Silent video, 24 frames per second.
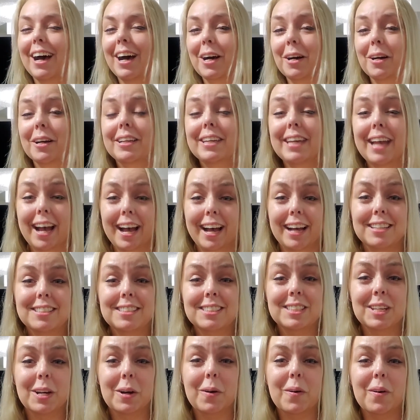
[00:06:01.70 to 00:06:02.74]
yeah,
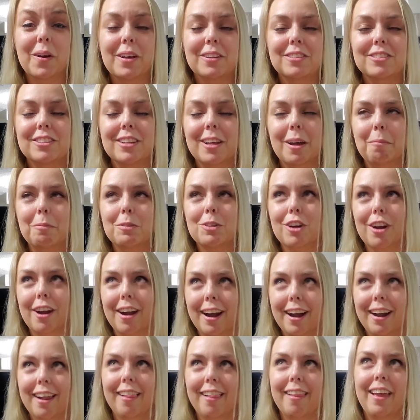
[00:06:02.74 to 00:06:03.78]
so I'm
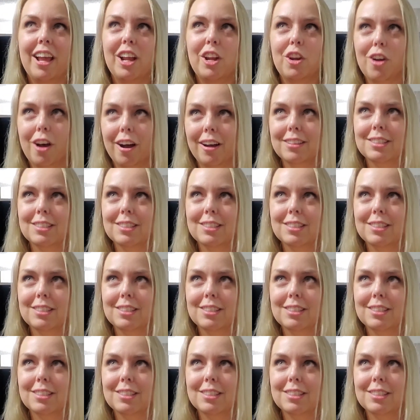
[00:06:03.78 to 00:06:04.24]
trying to like not